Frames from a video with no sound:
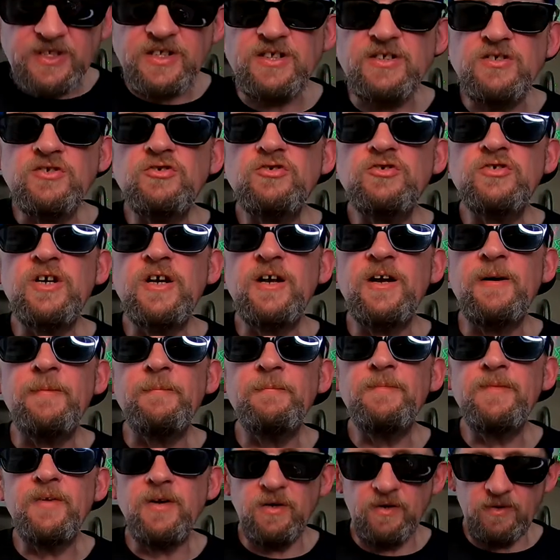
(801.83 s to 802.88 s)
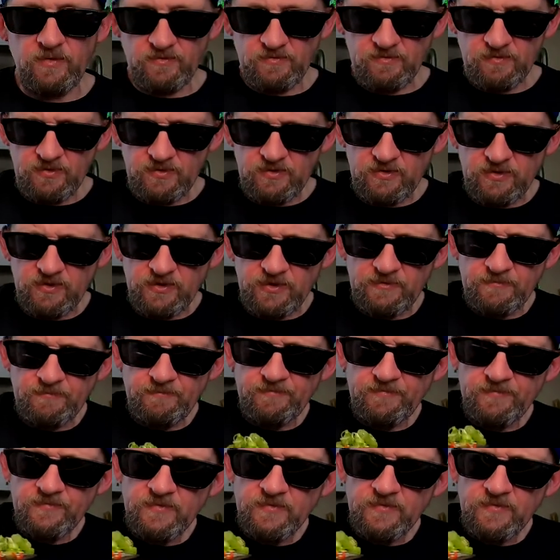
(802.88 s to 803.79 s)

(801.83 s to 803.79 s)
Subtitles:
is it? Crap. Oh, good.